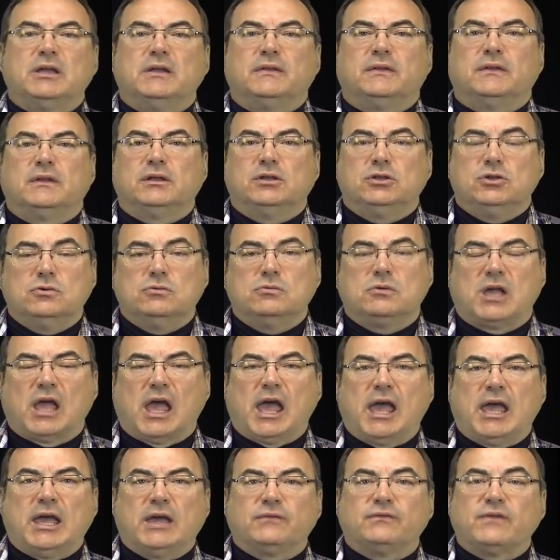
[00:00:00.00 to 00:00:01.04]
in the UK.
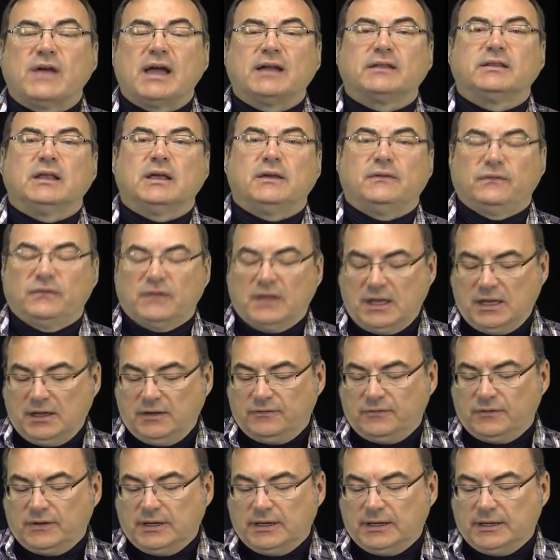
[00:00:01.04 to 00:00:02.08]
In fact, they've
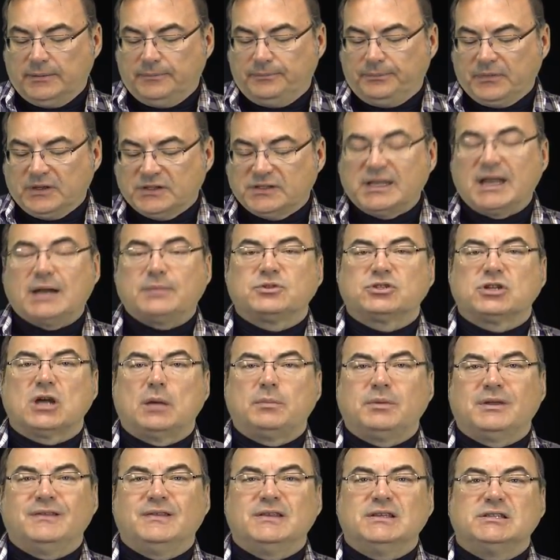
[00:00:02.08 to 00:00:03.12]
they've um, set up
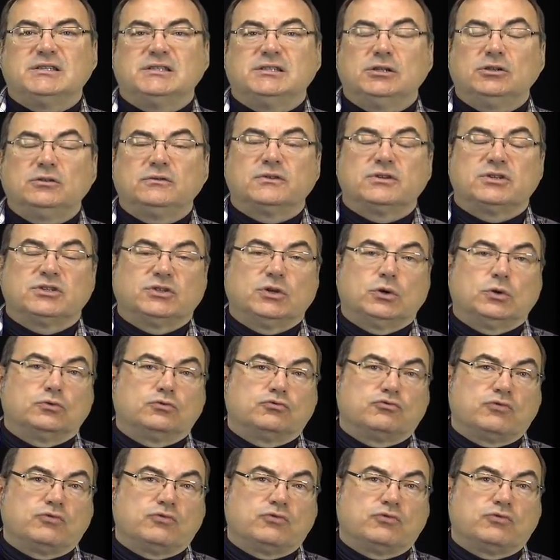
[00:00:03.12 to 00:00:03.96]
shop in the Silverstone